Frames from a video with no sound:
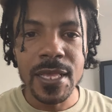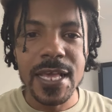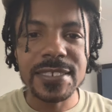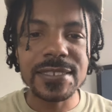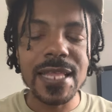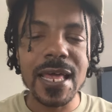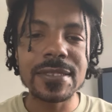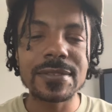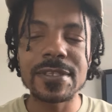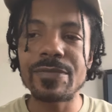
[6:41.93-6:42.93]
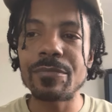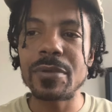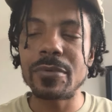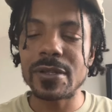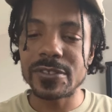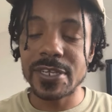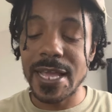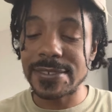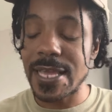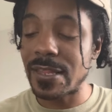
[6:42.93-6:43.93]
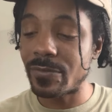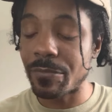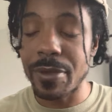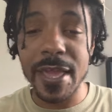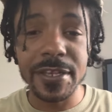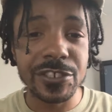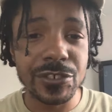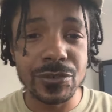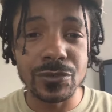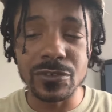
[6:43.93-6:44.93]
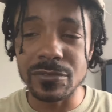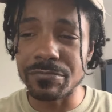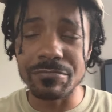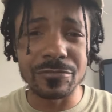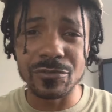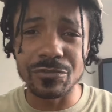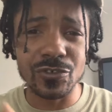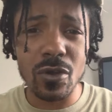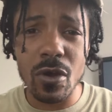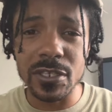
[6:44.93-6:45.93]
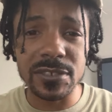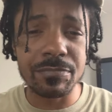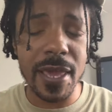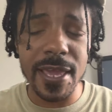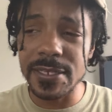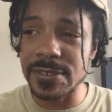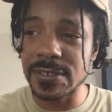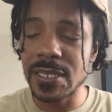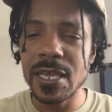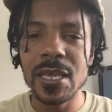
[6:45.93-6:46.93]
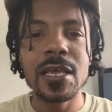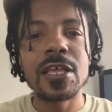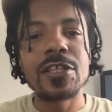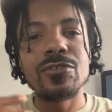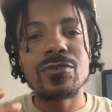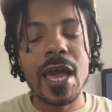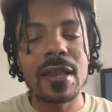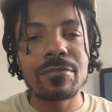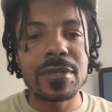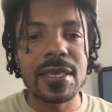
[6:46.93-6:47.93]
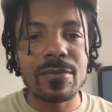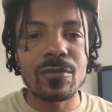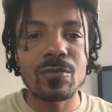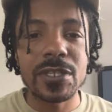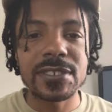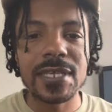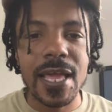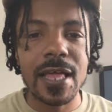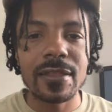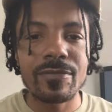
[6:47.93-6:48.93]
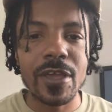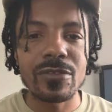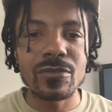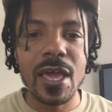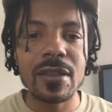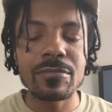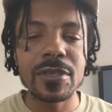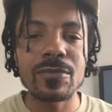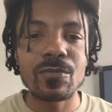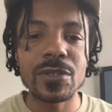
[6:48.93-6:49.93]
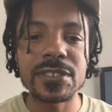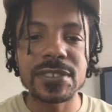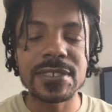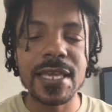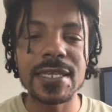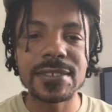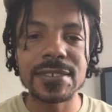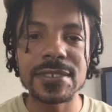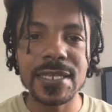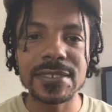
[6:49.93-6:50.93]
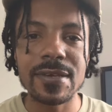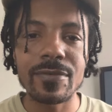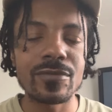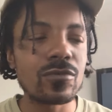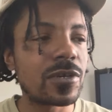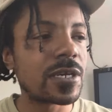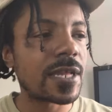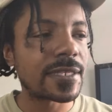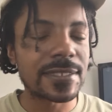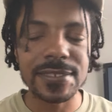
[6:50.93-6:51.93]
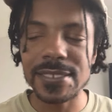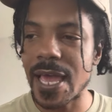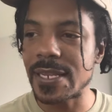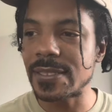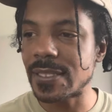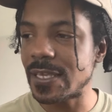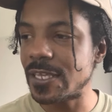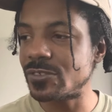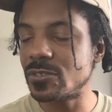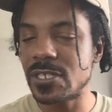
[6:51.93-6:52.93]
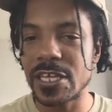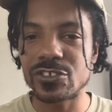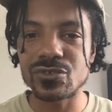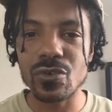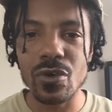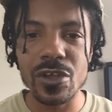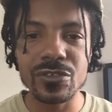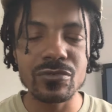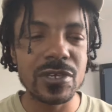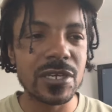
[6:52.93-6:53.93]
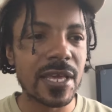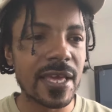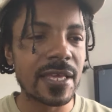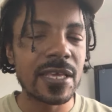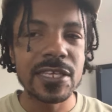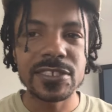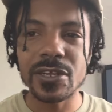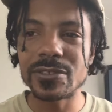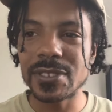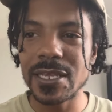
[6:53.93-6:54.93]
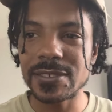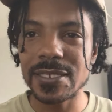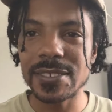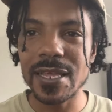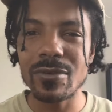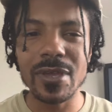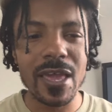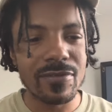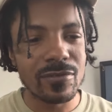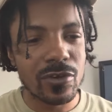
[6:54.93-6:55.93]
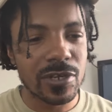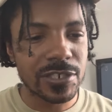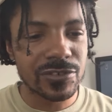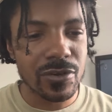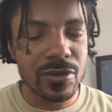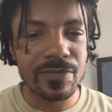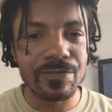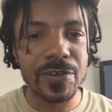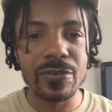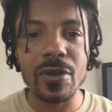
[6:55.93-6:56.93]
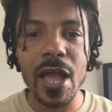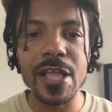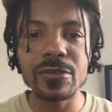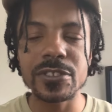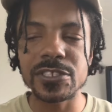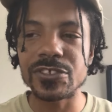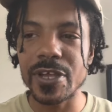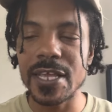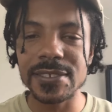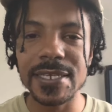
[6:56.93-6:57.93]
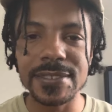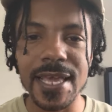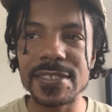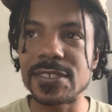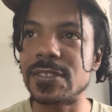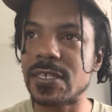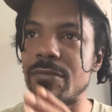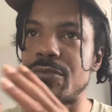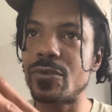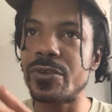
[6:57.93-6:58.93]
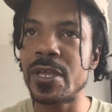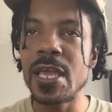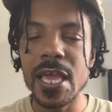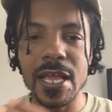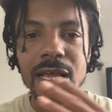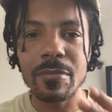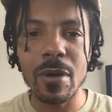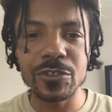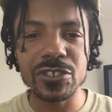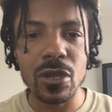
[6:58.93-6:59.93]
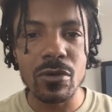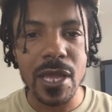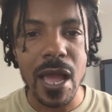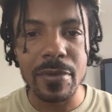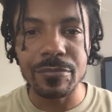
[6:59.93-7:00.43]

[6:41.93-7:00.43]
It's a lot of different people out there that got talent with painting shoes, drawings, paintings. You gotta be willing to elevate. You gotta be willing to take it to the next level. you good at designing things, you good at drawing, you good at certain things like that. Okay, if you good at drawing, figure out how you could translate that to the computer and come up with your own comic